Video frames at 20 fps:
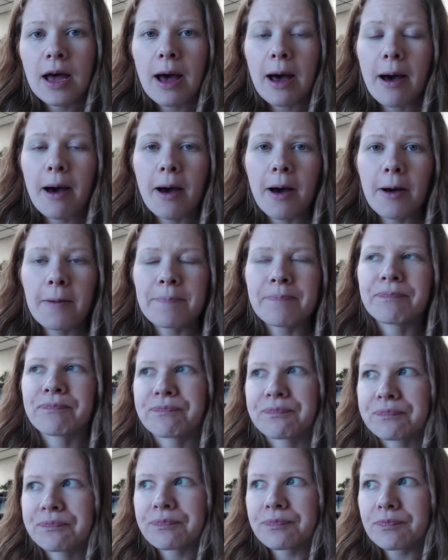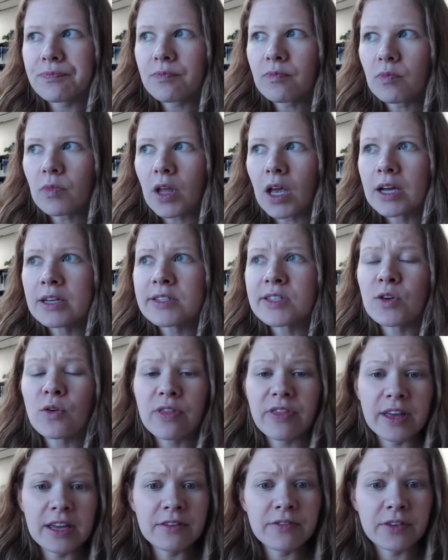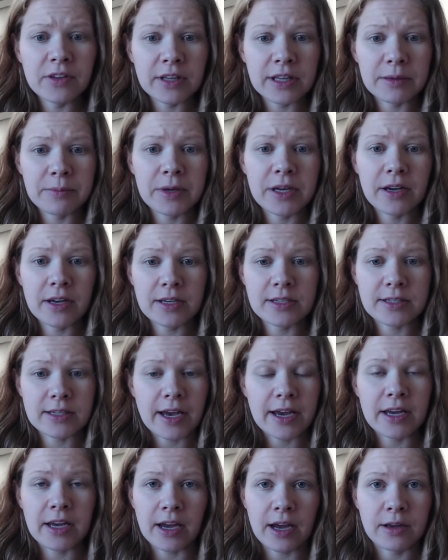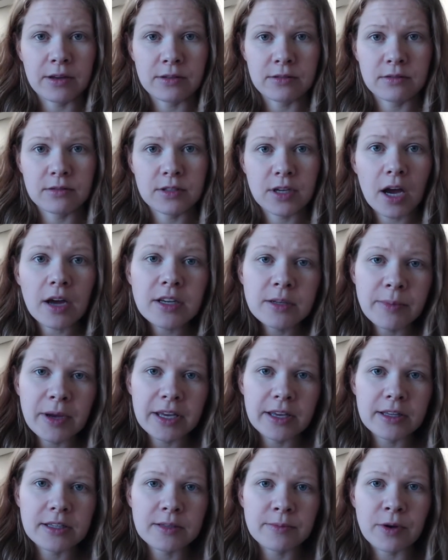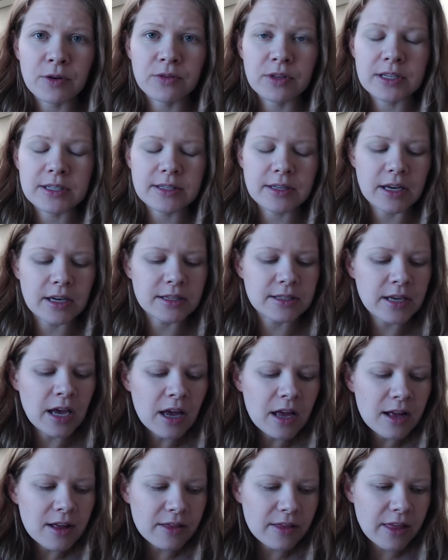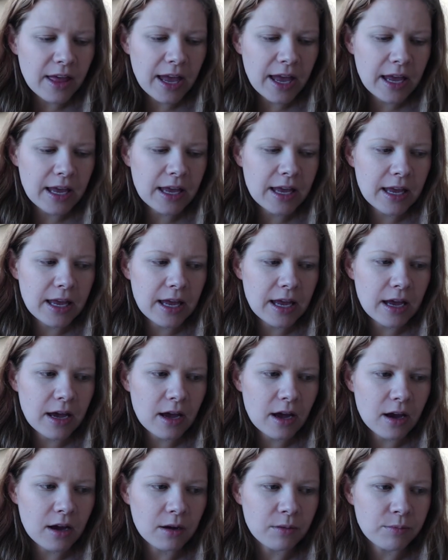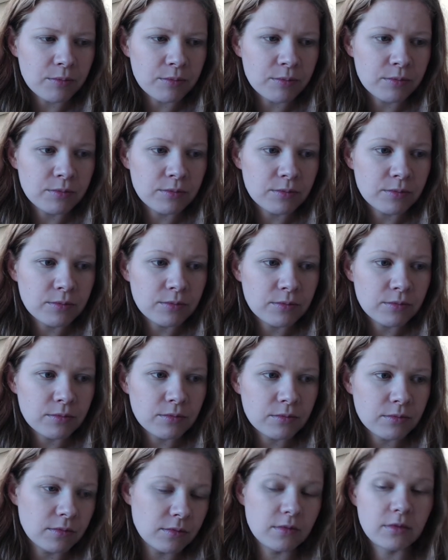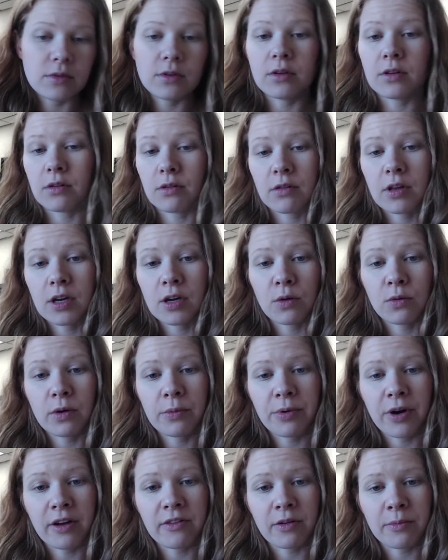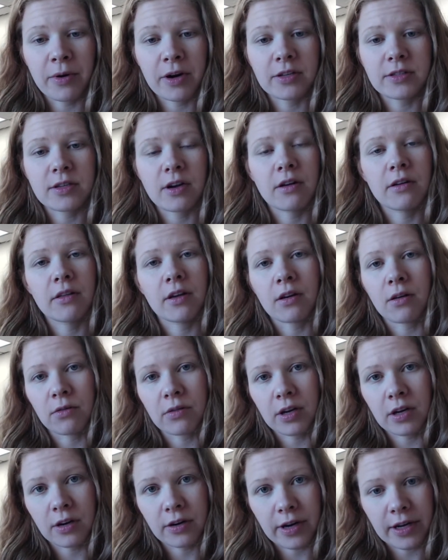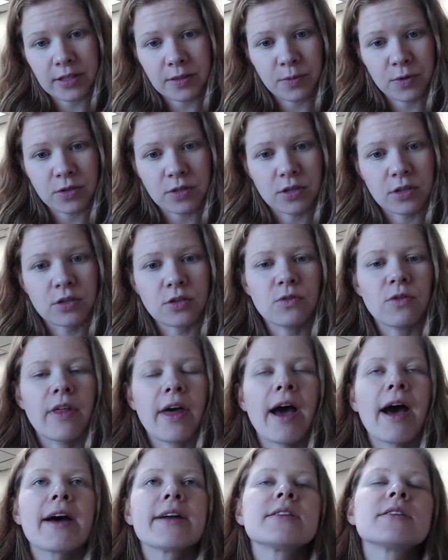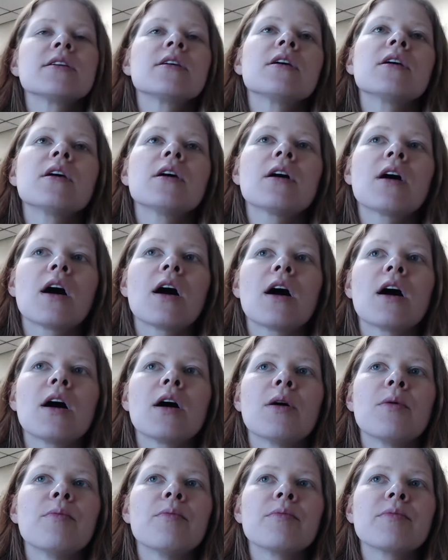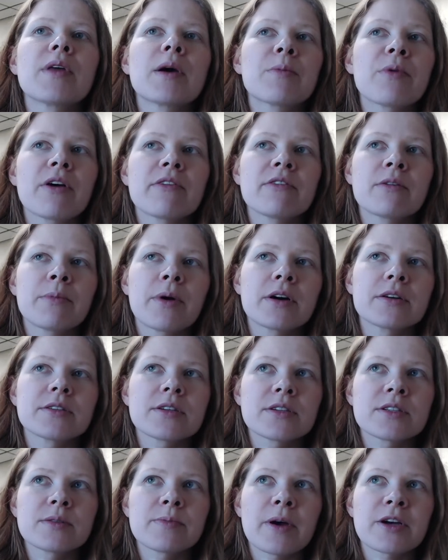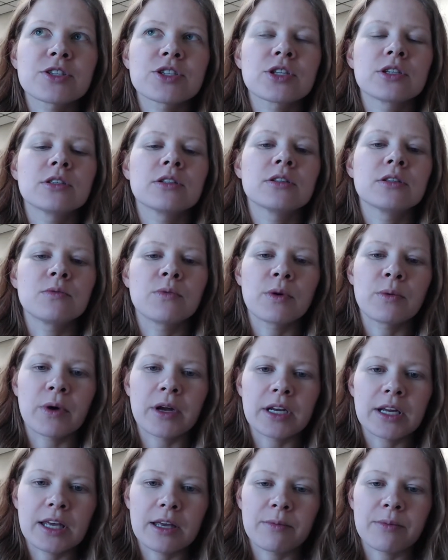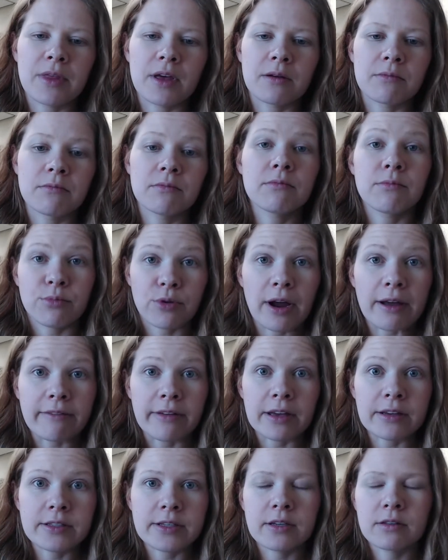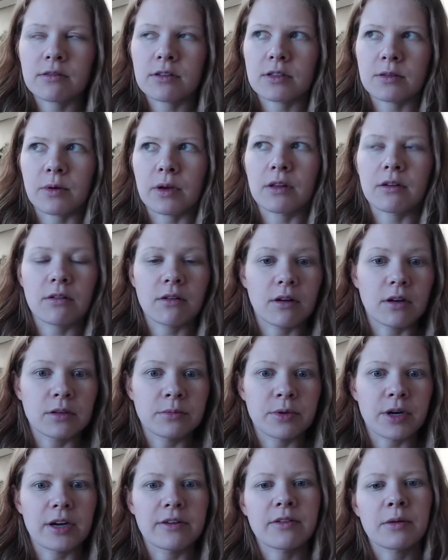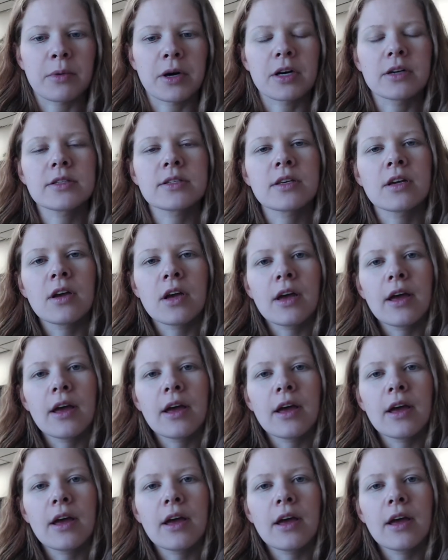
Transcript: um, and so thankfully because I, I talk to my kids about these things they um, you know they know what private parts are they know that you're not supposed to do that um, that private parts are special and we want to keep them private that's why they're called private parts